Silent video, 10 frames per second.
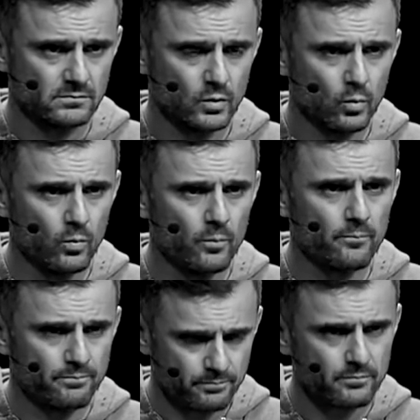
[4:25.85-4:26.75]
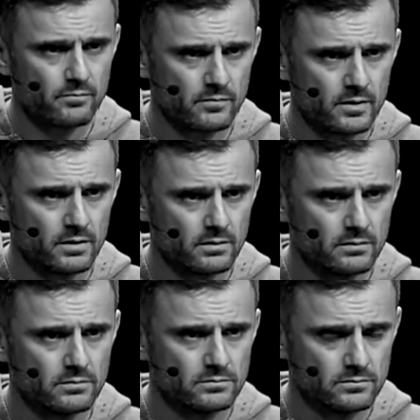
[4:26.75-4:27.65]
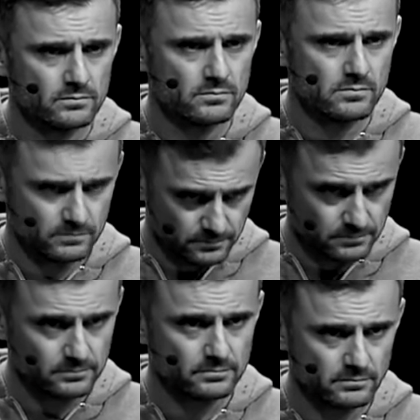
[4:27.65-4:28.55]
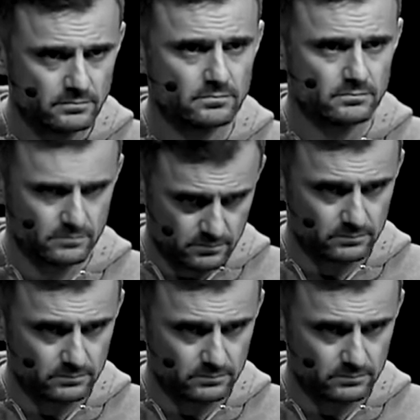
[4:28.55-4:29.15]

Or should I just go head first and learn from my own mistakes,